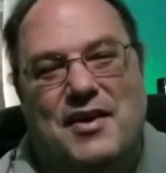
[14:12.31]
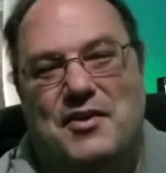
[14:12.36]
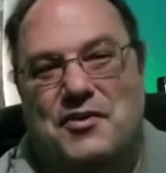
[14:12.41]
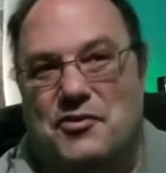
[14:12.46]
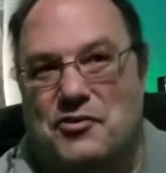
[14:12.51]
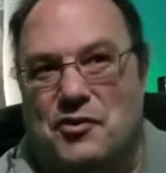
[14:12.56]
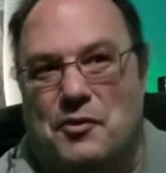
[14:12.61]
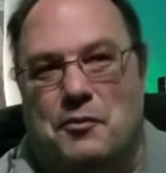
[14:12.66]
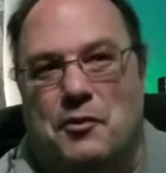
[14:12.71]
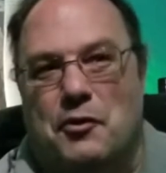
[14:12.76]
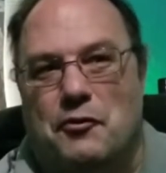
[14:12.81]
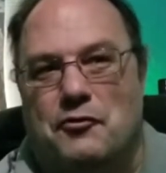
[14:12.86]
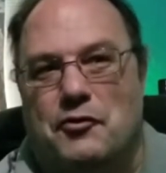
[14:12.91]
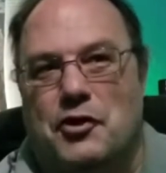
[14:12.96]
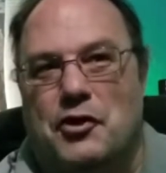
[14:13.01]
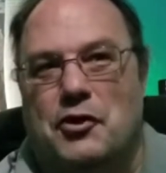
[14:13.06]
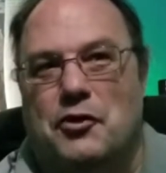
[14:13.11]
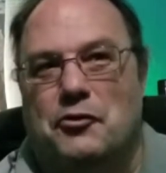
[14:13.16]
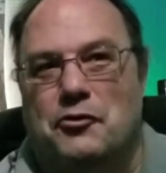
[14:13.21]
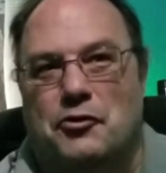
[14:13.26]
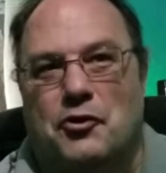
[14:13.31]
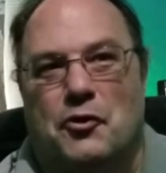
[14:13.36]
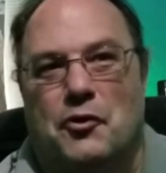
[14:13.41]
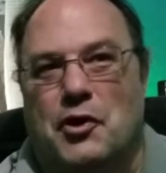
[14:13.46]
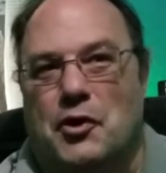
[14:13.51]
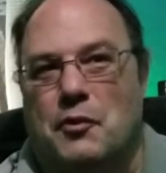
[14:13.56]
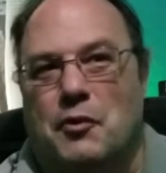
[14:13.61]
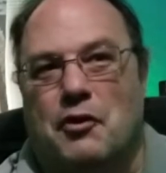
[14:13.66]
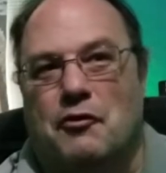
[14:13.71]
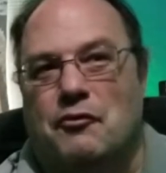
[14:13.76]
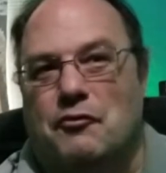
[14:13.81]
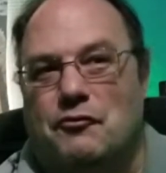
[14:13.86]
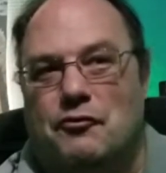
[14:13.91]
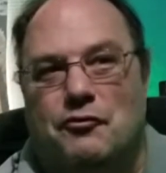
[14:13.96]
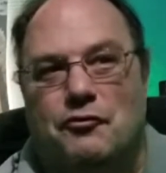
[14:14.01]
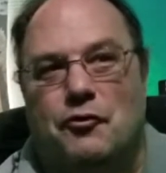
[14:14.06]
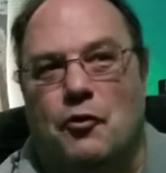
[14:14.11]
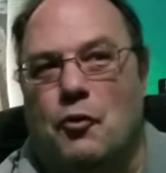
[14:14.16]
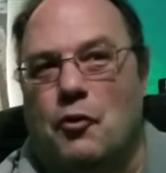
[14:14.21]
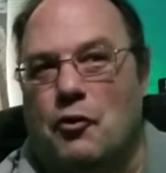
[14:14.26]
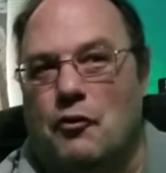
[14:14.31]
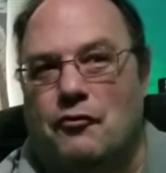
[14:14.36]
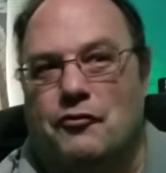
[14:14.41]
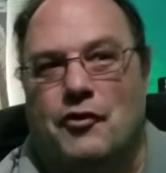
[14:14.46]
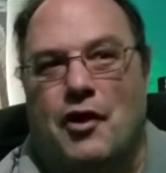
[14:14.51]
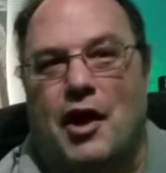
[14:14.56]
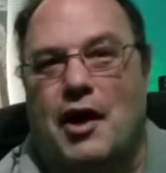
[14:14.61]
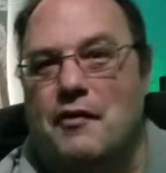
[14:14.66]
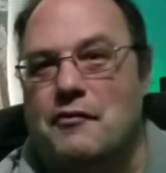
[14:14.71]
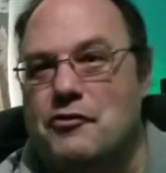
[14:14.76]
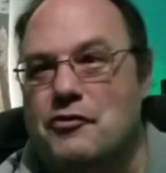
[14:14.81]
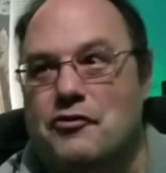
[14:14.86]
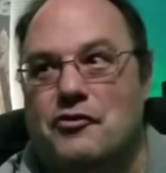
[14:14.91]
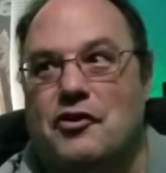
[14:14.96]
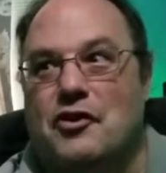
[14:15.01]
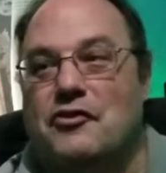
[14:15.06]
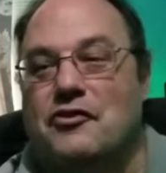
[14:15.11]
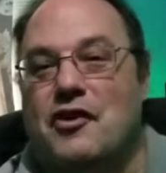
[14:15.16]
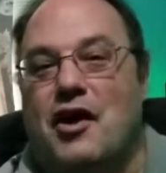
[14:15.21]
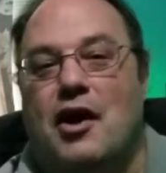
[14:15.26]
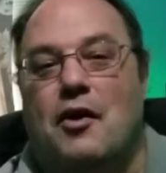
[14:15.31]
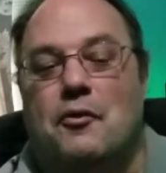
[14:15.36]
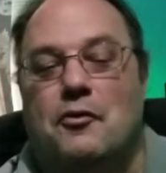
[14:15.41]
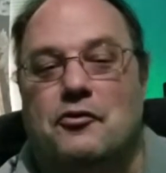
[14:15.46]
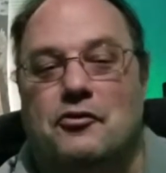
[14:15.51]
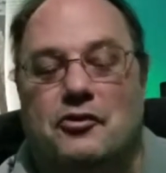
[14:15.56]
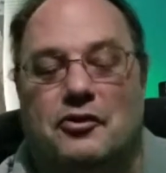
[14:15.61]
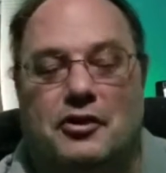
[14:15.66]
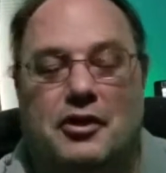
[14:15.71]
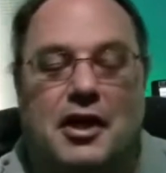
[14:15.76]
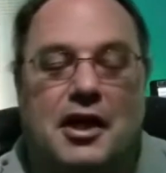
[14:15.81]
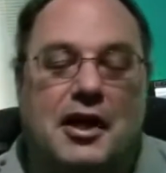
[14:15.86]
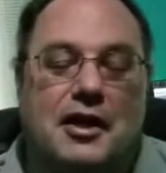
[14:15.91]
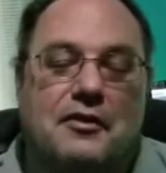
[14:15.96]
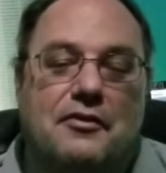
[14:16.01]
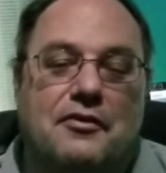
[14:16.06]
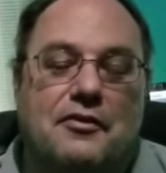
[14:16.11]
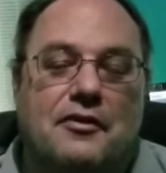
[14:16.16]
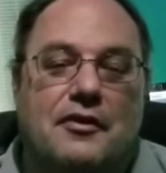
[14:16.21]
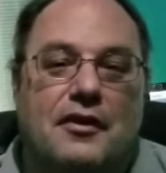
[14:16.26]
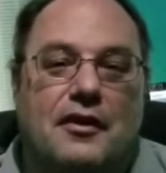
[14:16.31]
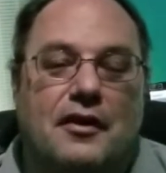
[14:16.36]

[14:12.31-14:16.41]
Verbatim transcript: Some of the videos go anywhere from four, five, six hours in length,